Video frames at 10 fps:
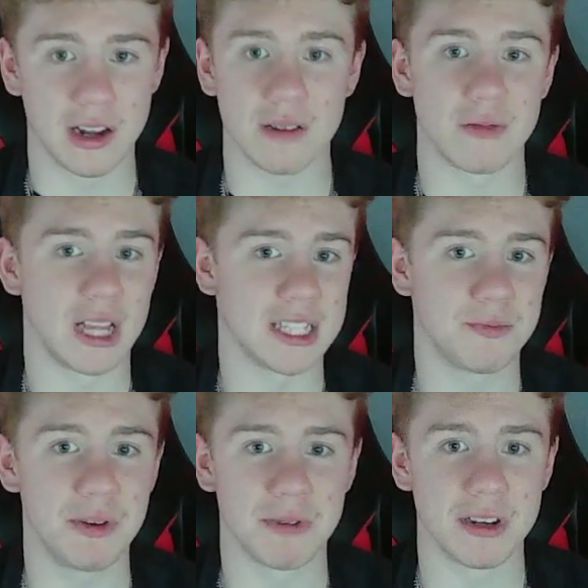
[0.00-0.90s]
let's
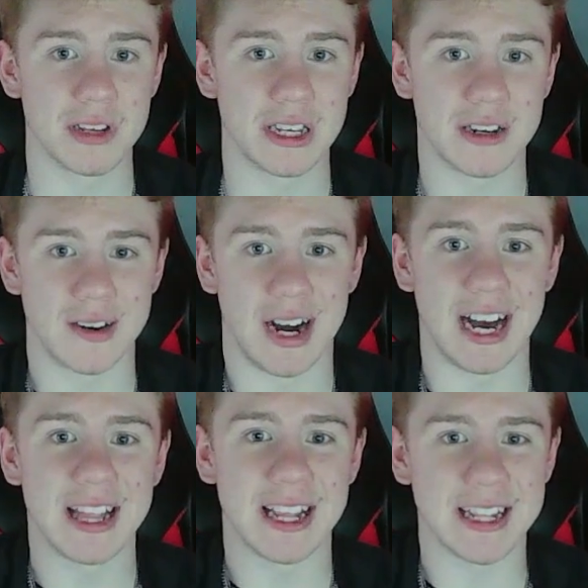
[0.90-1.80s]
be real here.
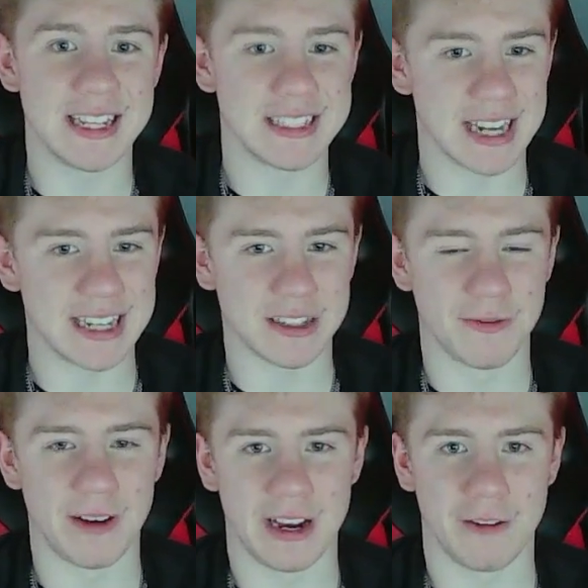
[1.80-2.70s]
I think these guys are
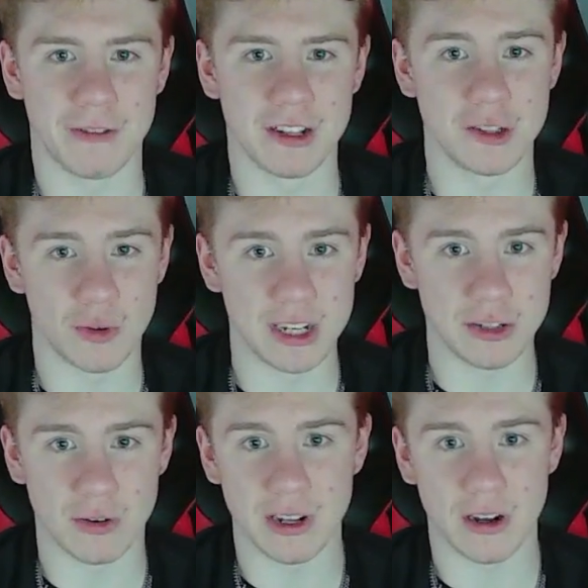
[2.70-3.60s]
fighting for the
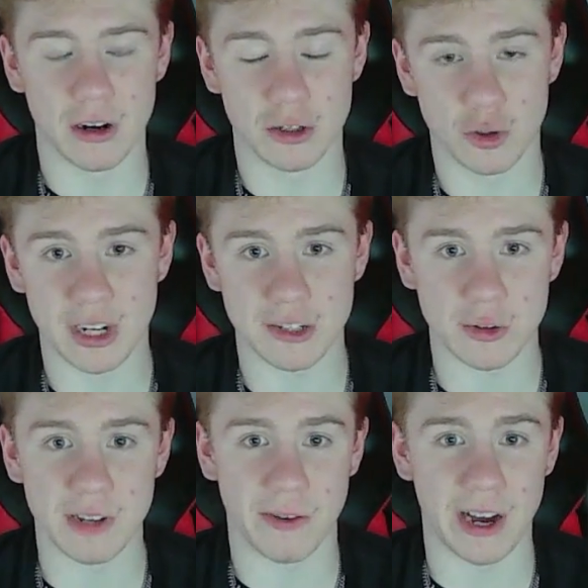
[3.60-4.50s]

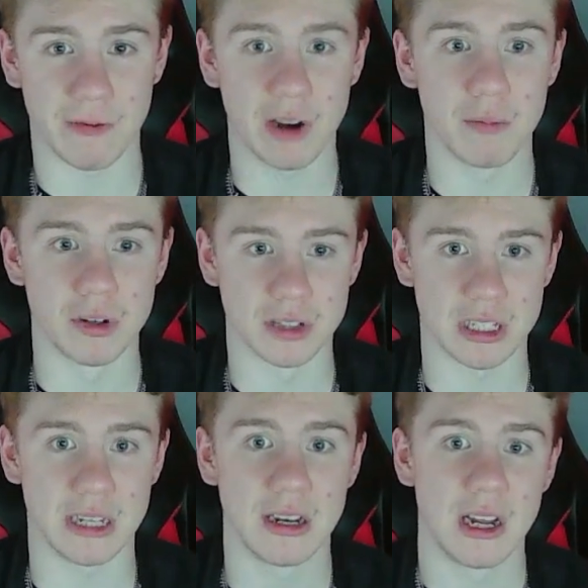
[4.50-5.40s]
2025 Red Bull seat.
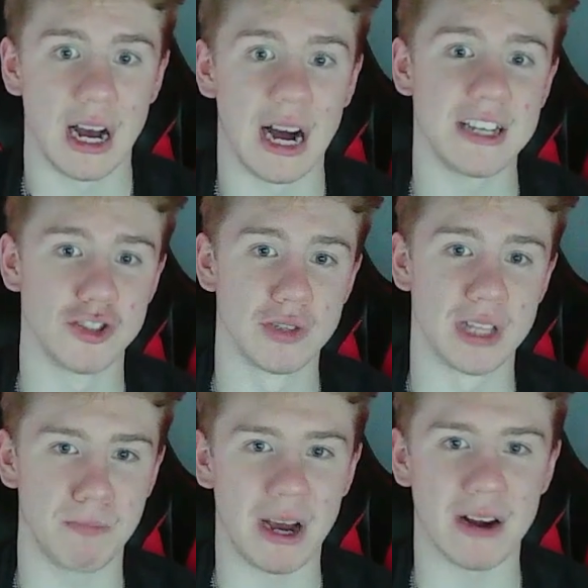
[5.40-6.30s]
I do
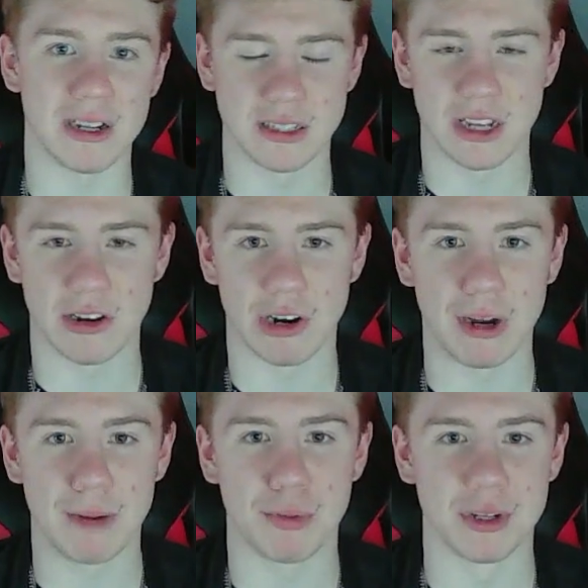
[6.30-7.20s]
think Perez is out at
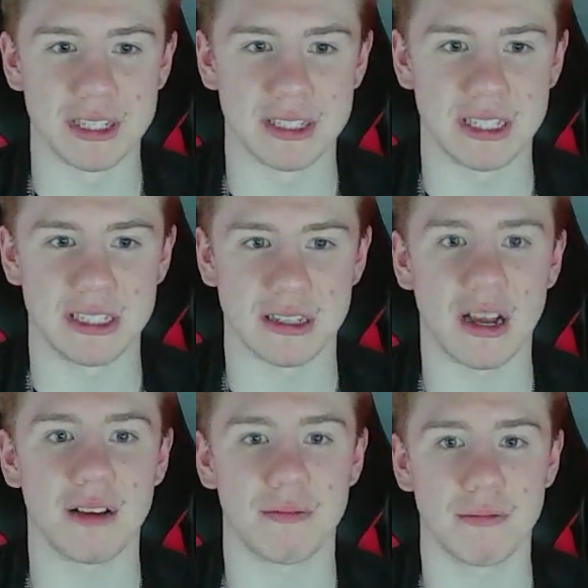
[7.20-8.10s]
Red Bull this season.
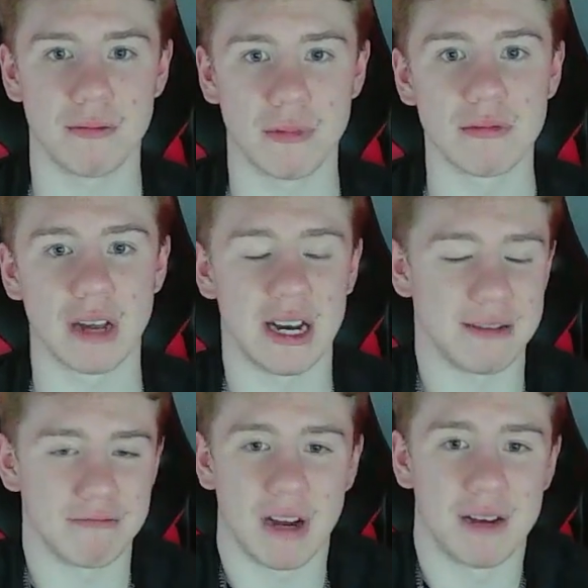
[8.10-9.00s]

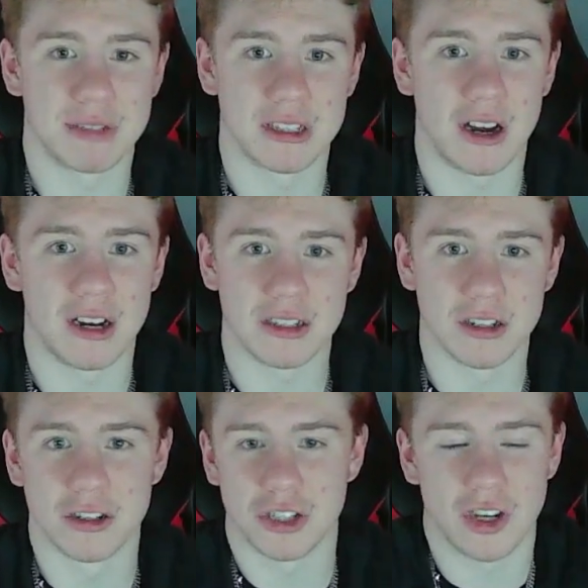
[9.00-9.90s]
I'm sorry,
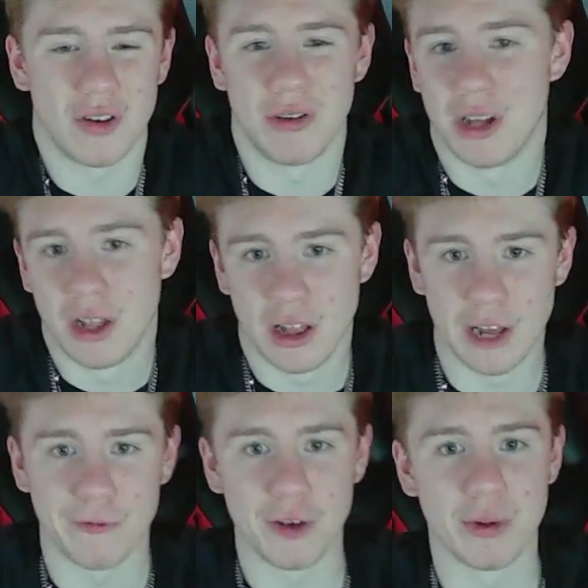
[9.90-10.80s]
Sergio.
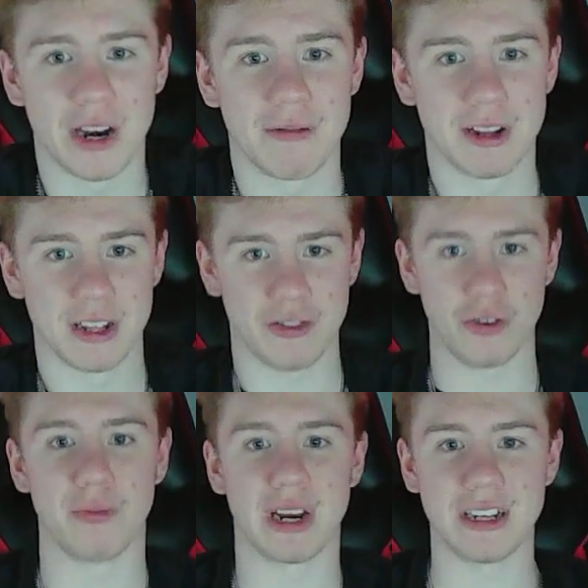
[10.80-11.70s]
Love you, but I really do.
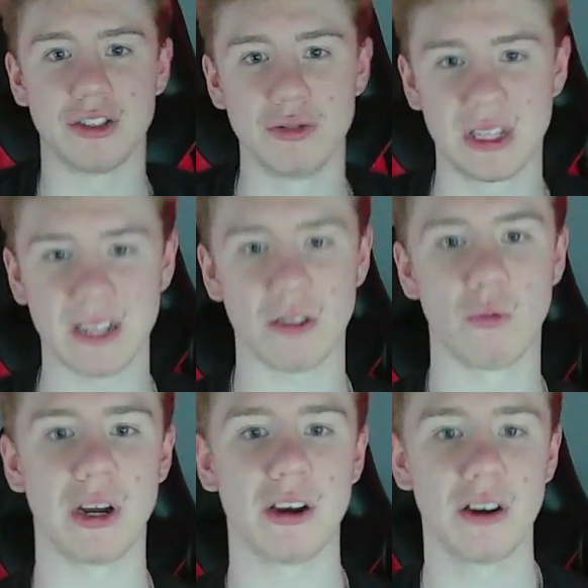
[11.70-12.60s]
But I do think the winner,